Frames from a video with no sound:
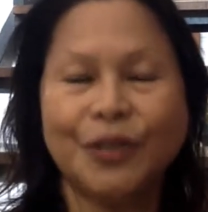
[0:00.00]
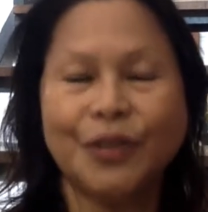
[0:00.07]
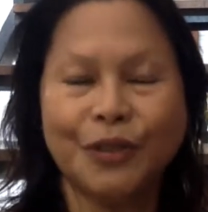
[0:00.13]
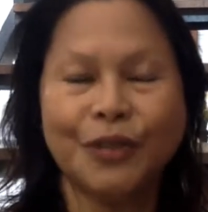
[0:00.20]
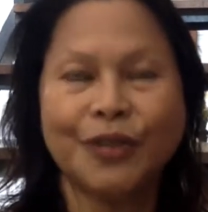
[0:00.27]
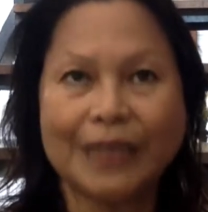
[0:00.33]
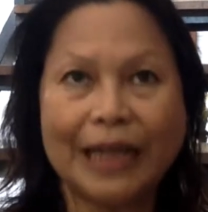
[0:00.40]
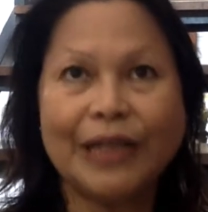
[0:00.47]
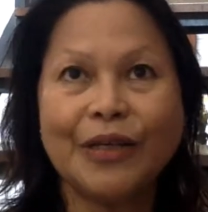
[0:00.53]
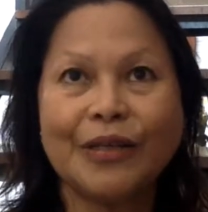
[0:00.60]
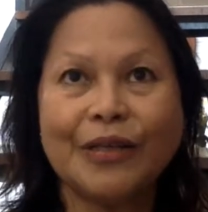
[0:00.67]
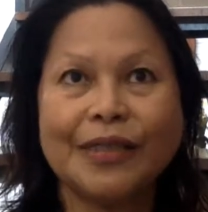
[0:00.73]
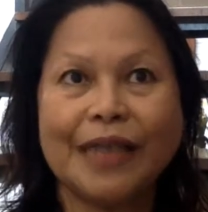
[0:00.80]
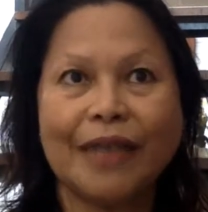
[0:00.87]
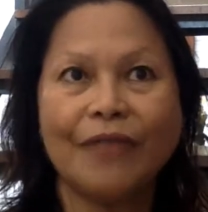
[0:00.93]
should tell
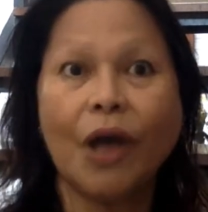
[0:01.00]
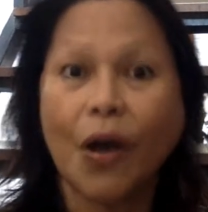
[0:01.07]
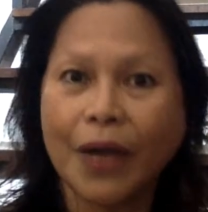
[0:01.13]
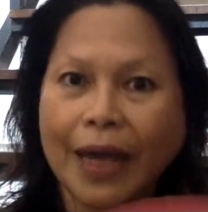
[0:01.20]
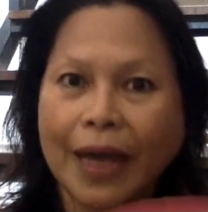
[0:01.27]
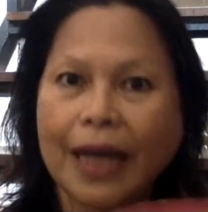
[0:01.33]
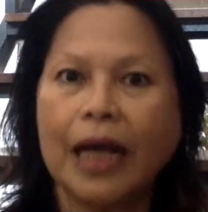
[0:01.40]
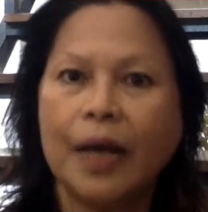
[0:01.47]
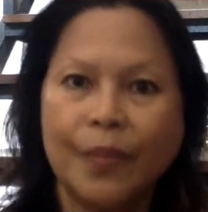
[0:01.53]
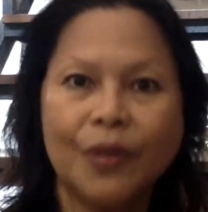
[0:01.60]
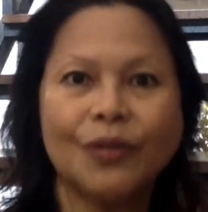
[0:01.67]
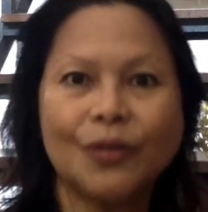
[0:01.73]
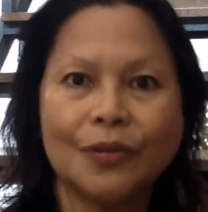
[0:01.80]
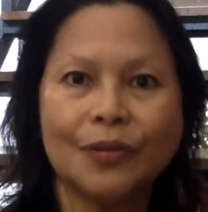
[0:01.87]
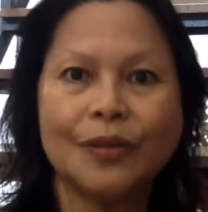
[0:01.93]
yourself, okay, I'm
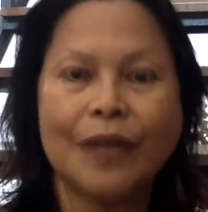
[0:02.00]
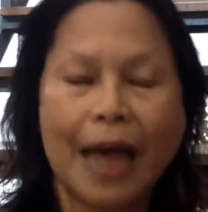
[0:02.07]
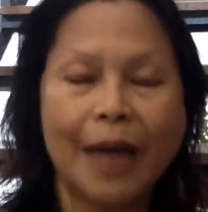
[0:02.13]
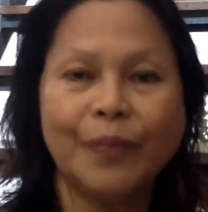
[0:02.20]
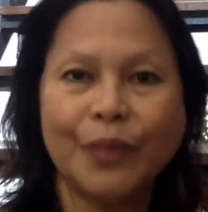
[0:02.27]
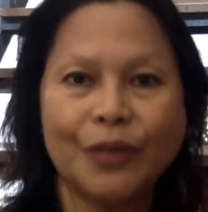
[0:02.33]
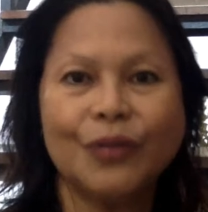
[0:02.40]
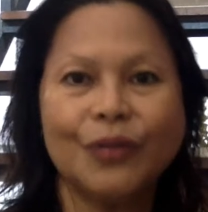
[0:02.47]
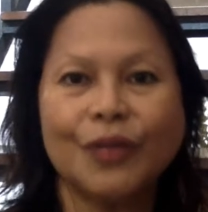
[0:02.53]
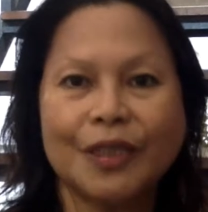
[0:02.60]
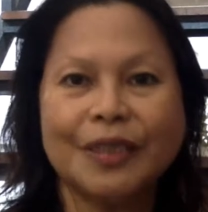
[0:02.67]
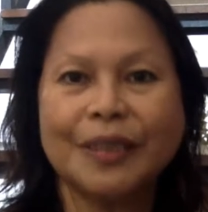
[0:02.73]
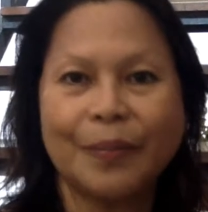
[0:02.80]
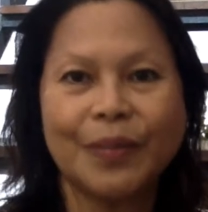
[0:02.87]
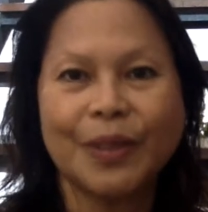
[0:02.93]
going to
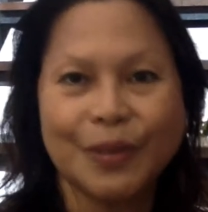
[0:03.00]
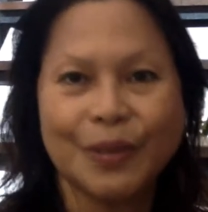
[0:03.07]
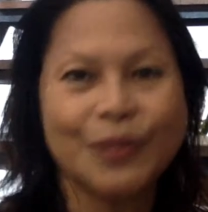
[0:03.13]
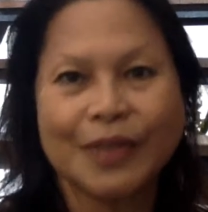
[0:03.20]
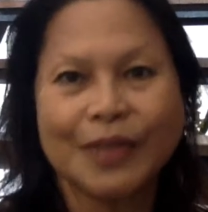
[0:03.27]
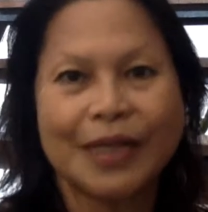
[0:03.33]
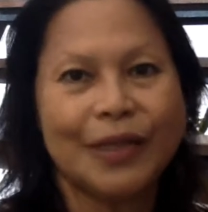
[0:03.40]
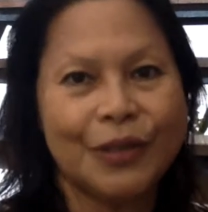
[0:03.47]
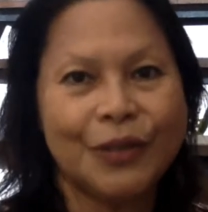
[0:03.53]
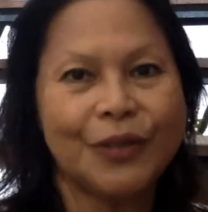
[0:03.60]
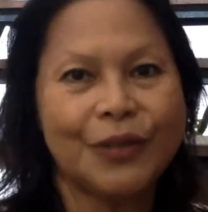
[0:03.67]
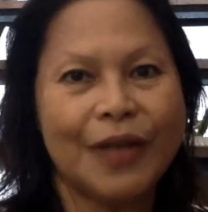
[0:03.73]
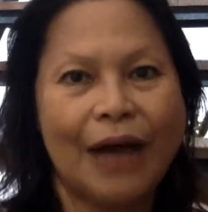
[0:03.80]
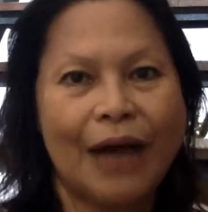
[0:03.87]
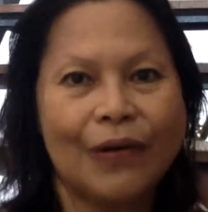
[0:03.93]
learn something
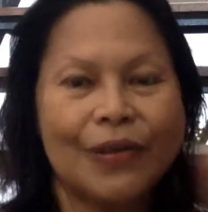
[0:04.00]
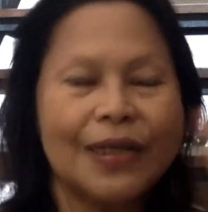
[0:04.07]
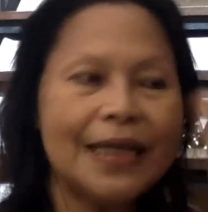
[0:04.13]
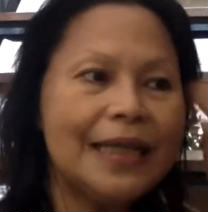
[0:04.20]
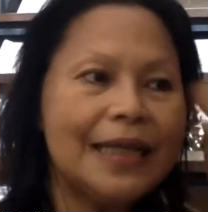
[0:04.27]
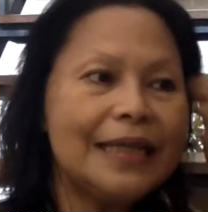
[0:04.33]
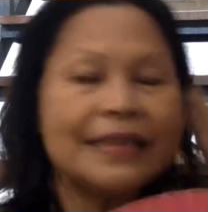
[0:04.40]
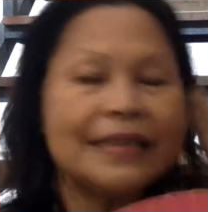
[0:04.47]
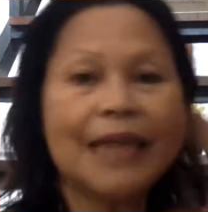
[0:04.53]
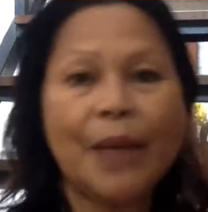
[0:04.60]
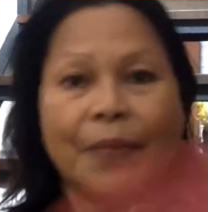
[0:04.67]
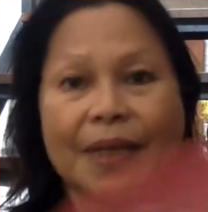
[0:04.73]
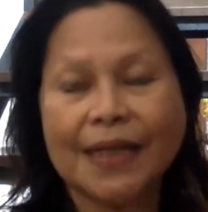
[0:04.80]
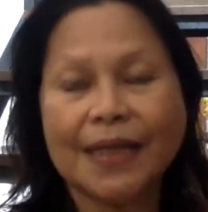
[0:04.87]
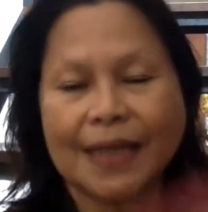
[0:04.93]
new now.
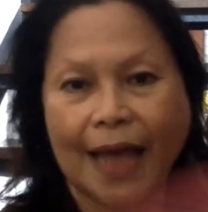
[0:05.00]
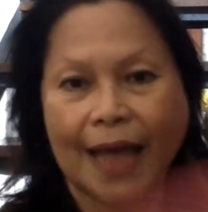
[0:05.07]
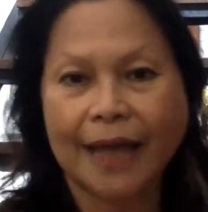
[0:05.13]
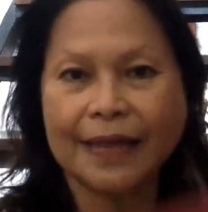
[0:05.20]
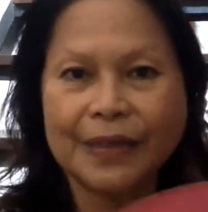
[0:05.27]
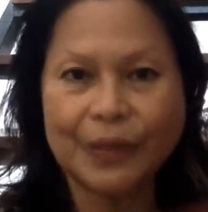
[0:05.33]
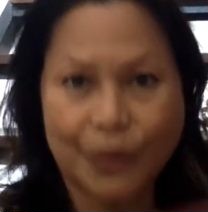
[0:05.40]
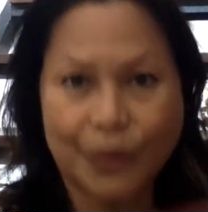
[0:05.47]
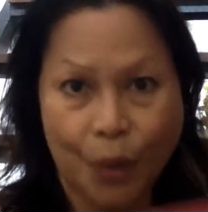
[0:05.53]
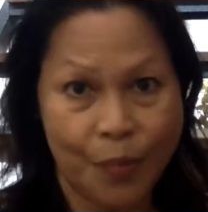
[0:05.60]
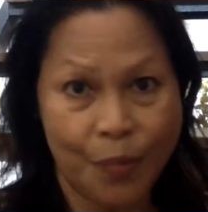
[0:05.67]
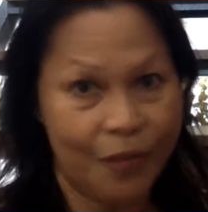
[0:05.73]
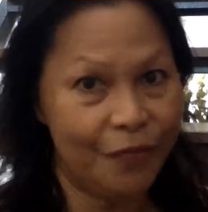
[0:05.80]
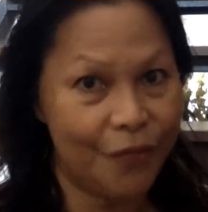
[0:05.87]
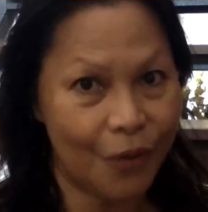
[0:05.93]
Something that I didn't know
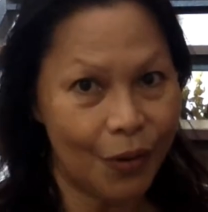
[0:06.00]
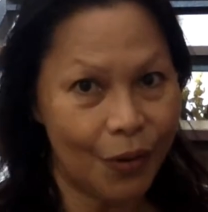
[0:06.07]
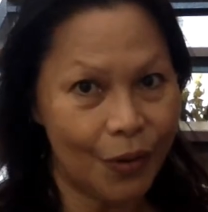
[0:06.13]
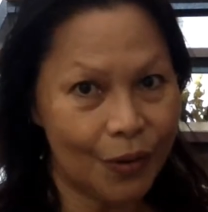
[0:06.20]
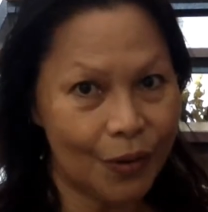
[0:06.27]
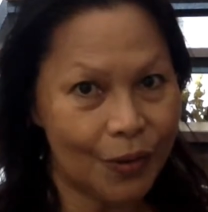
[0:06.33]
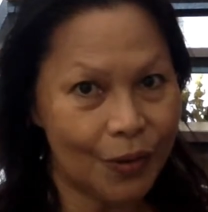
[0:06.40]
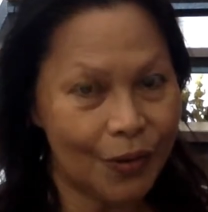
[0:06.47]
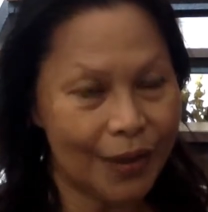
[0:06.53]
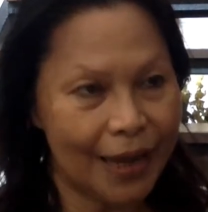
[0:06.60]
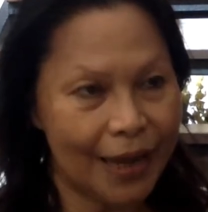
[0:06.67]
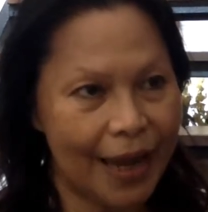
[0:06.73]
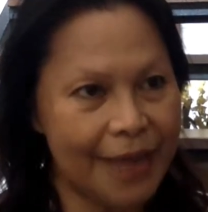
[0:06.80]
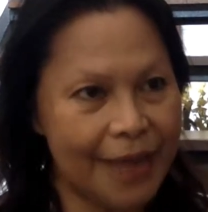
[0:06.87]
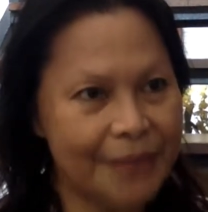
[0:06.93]
before,
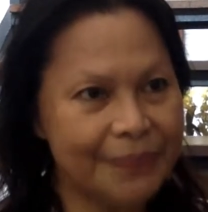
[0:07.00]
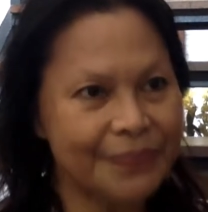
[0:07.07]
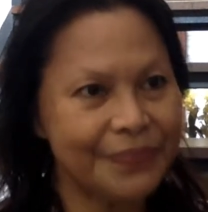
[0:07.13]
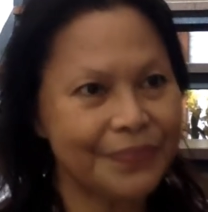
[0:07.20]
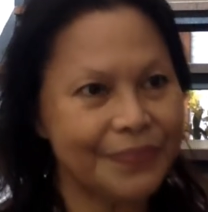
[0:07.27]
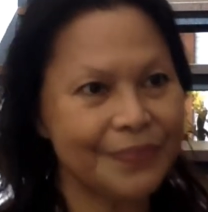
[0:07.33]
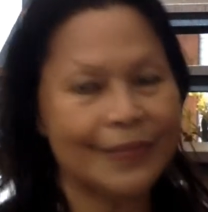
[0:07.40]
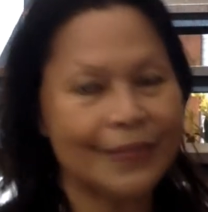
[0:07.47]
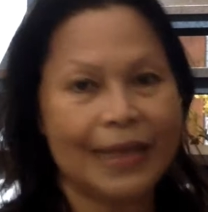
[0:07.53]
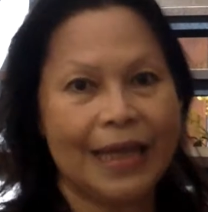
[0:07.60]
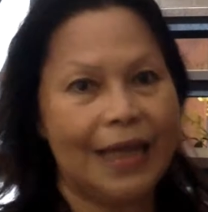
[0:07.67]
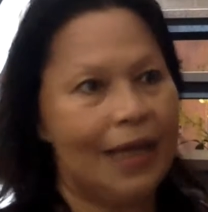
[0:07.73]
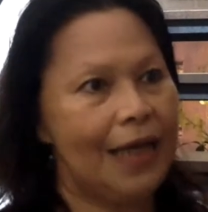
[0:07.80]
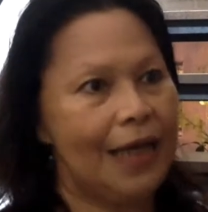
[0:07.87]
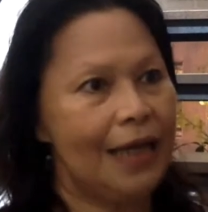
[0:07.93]
okay?
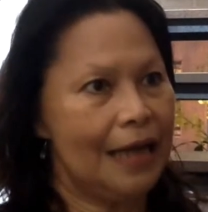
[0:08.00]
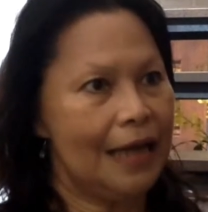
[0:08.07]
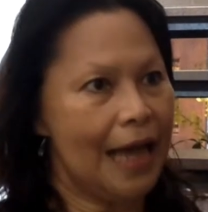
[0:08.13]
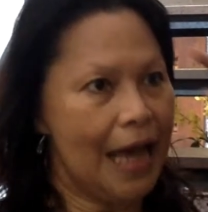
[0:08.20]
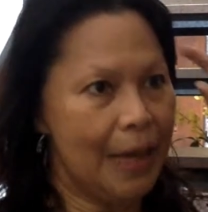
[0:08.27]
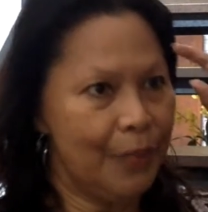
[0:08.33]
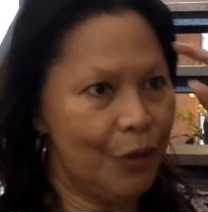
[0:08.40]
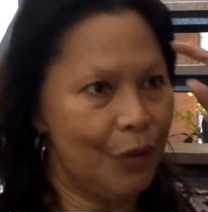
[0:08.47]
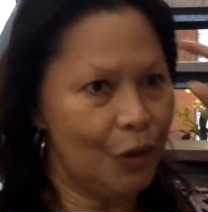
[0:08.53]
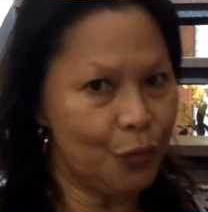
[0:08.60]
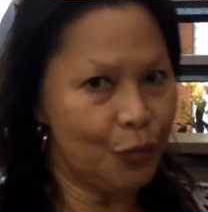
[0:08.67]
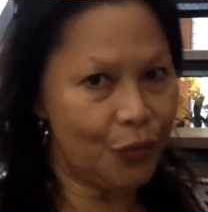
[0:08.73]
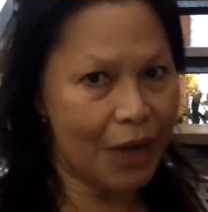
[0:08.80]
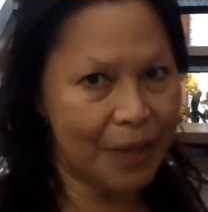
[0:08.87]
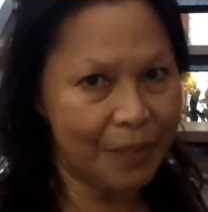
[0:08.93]
I'm going
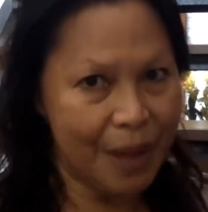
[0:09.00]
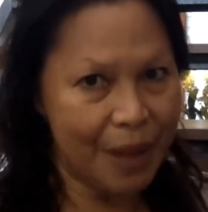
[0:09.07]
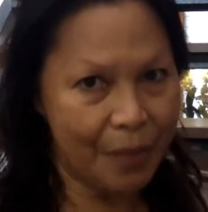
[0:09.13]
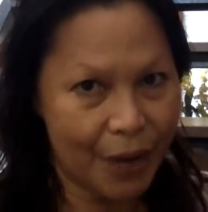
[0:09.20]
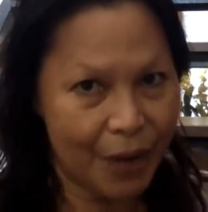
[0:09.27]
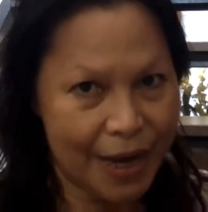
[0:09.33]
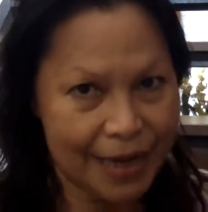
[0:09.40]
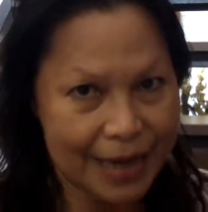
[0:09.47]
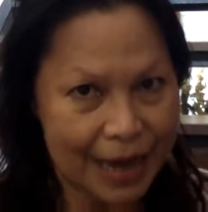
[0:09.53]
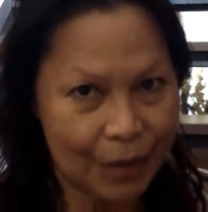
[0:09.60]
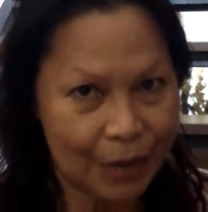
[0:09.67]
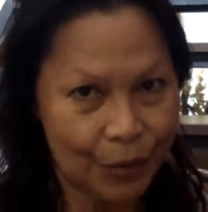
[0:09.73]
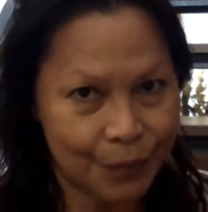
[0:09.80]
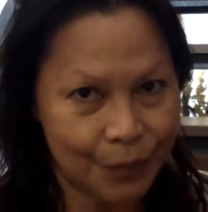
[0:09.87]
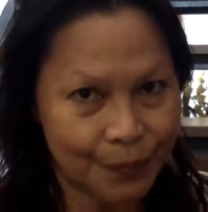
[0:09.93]
to rack my brain
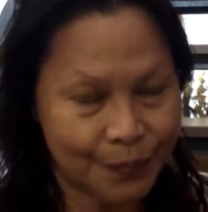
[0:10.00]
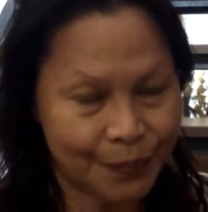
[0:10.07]
now.